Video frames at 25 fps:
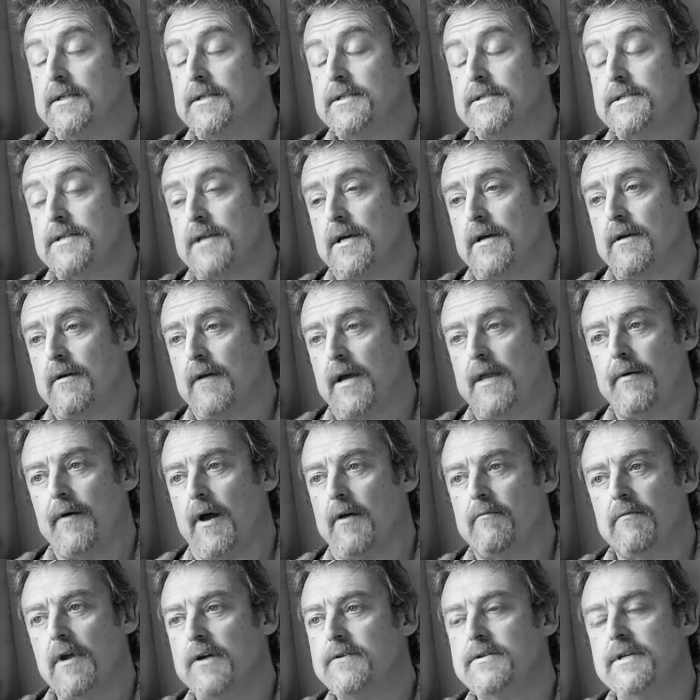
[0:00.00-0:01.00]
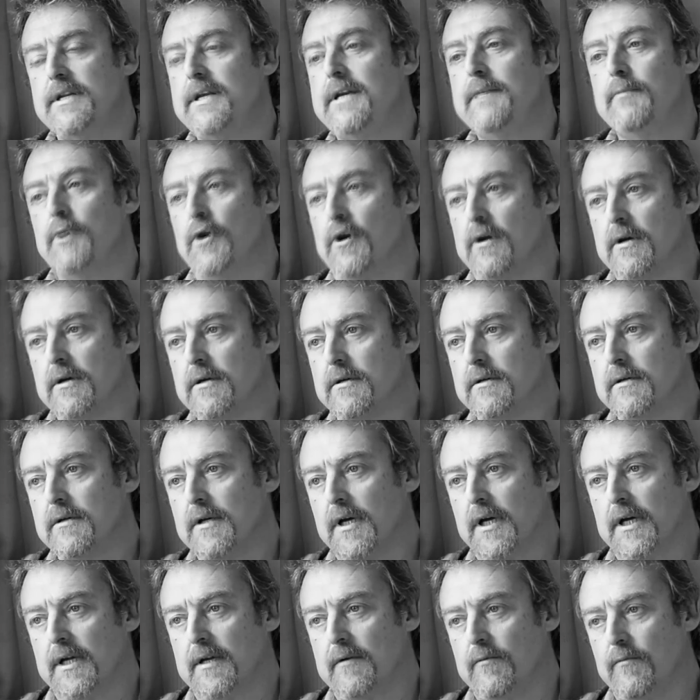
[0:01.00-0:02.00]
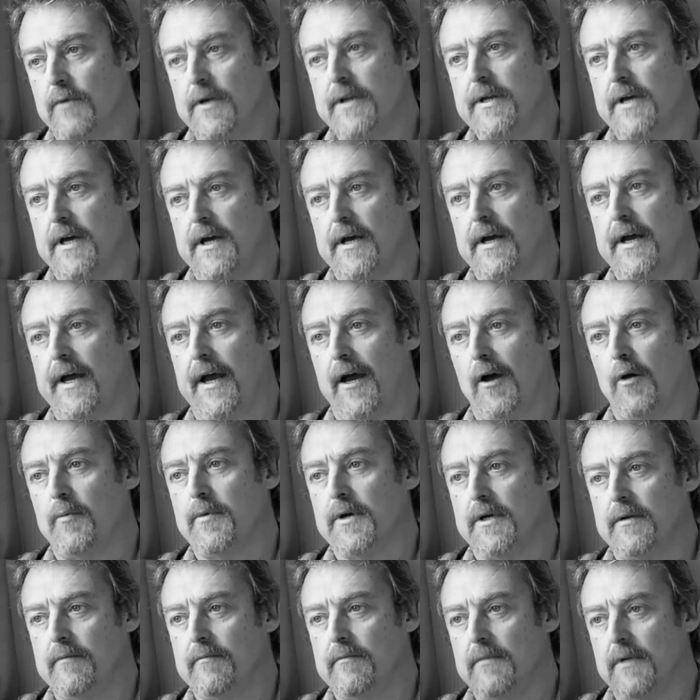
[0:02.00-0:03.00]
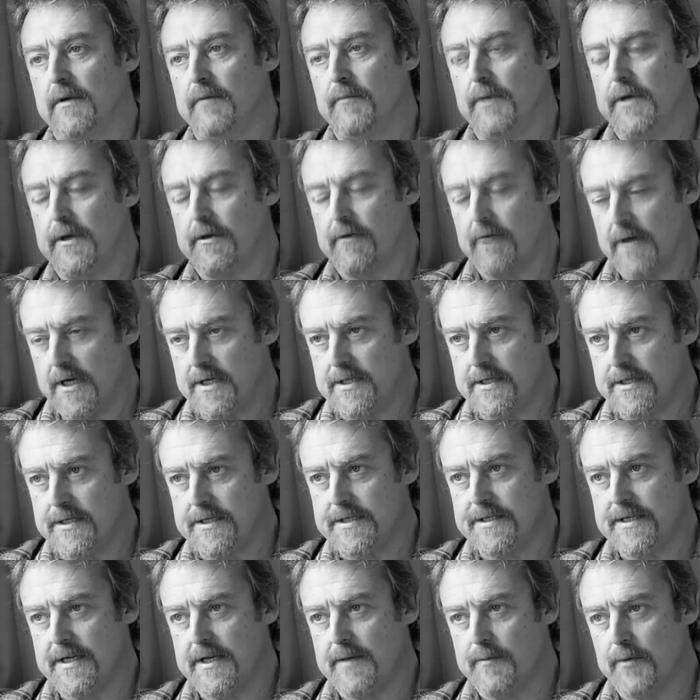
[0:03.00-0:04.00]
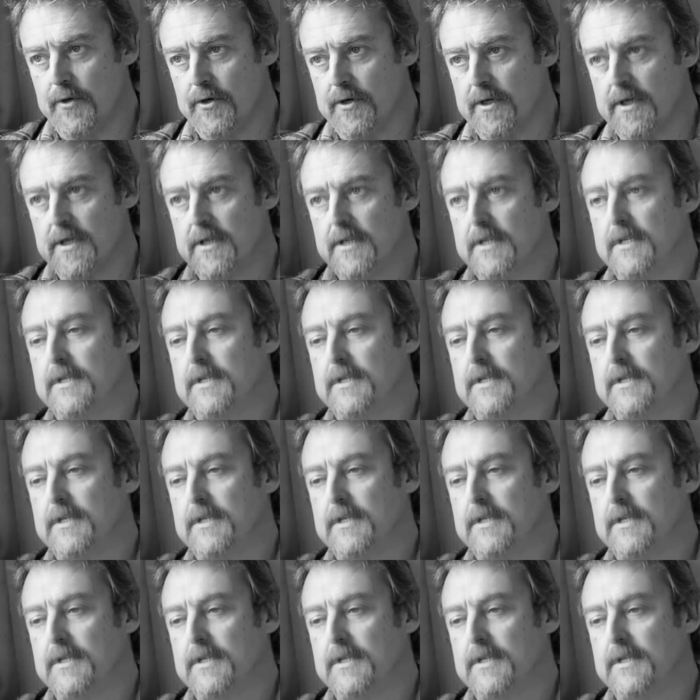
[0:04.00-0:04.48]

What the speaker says: So anyway, I wrote an ebook with her help, and we created this ebook